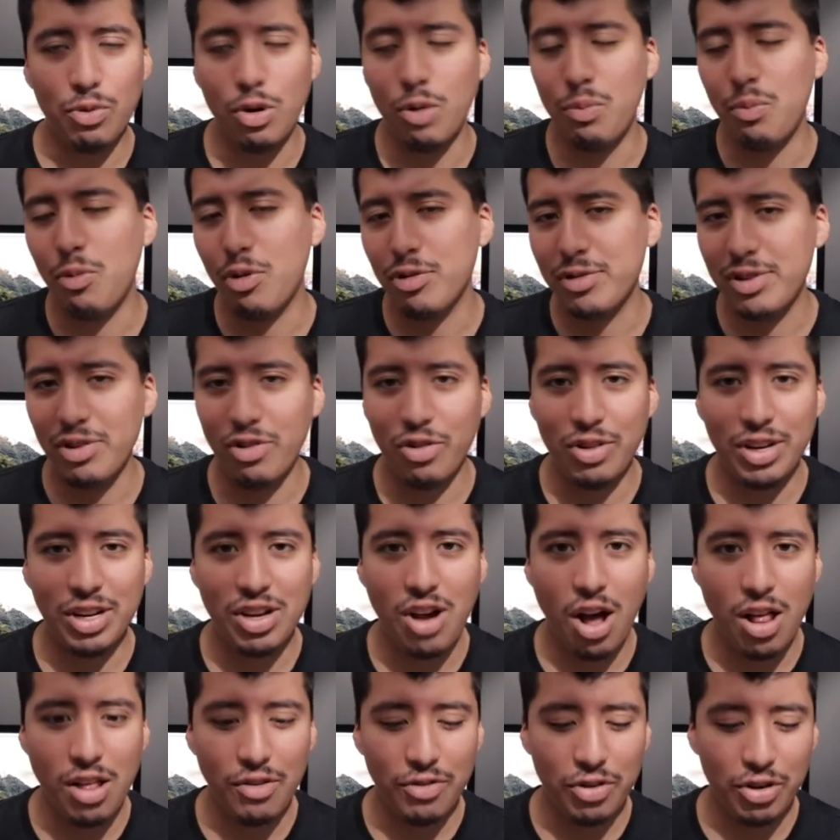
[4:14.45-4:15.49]
Well, mostly only
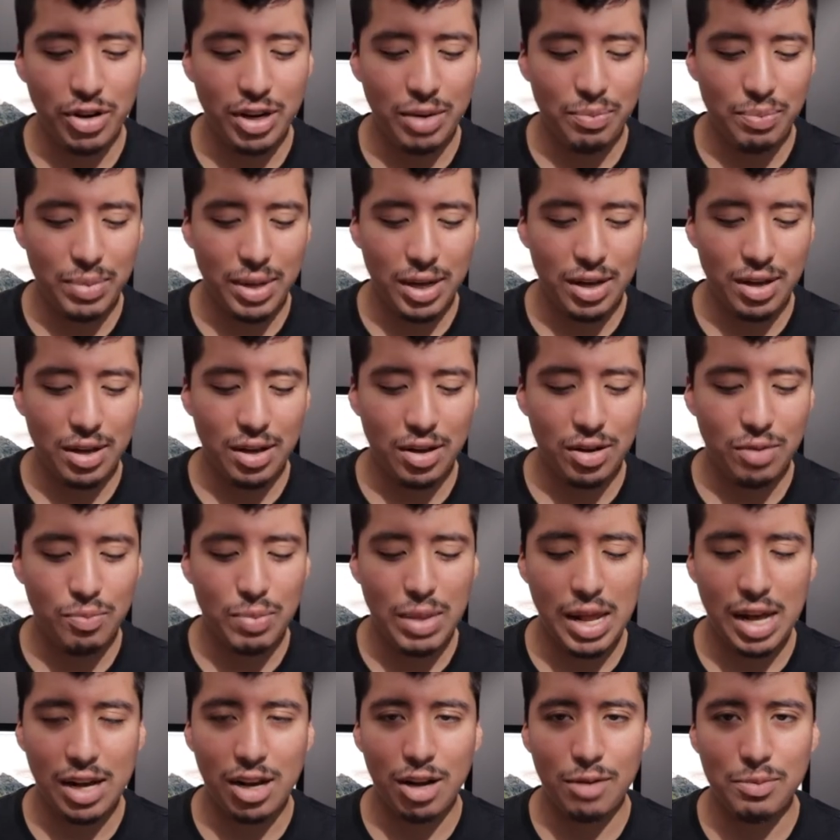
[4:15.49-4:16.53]
Call of Duty, uh,
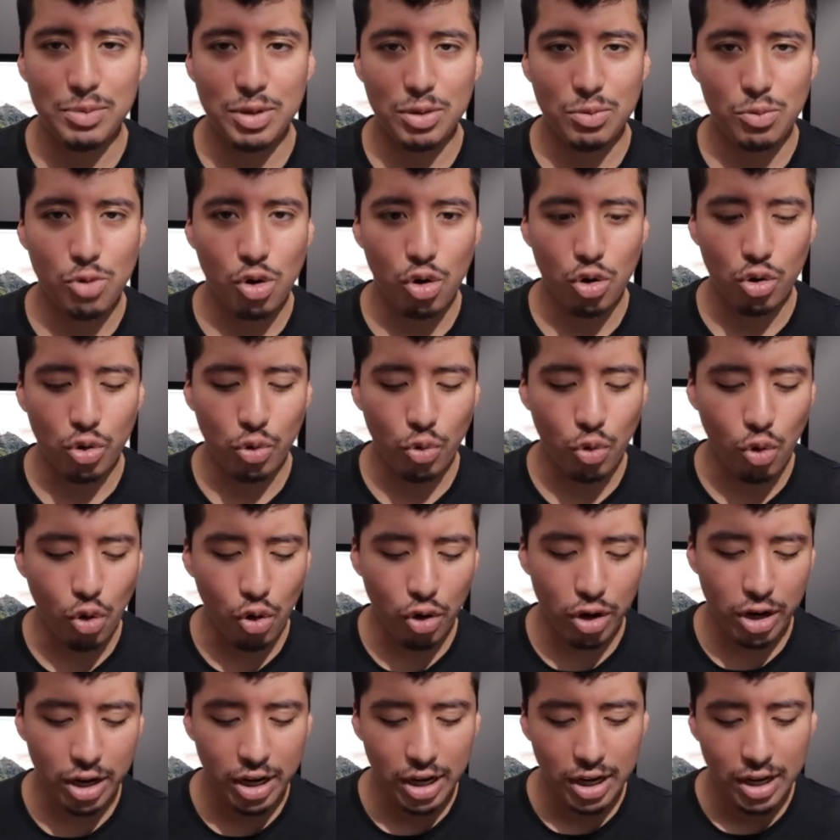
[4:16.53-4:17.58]
Black Ops Cold
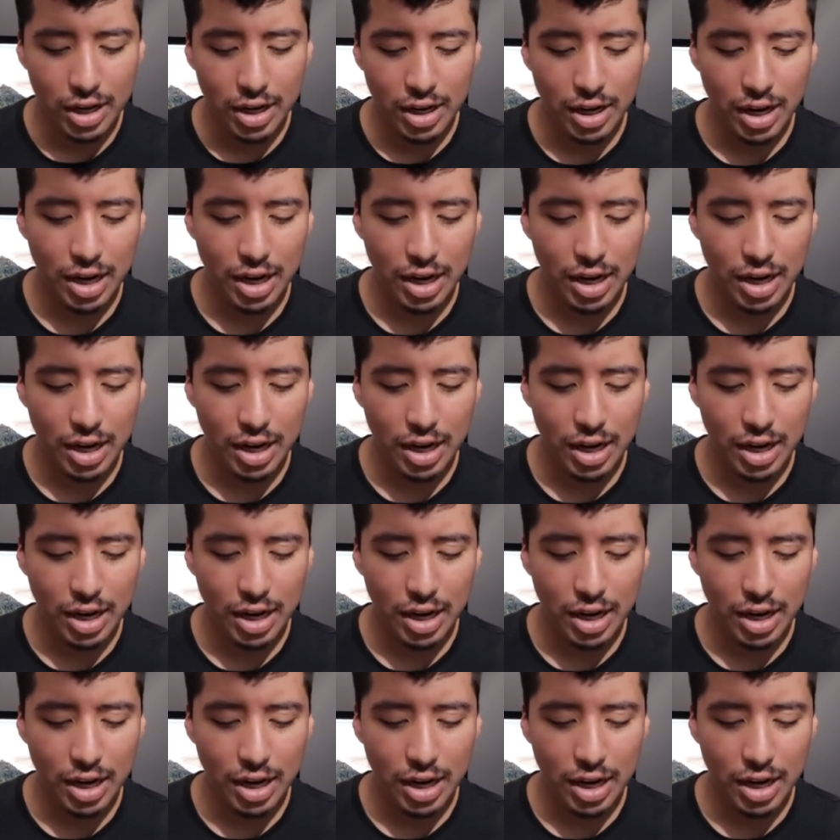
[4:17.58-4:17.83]
War,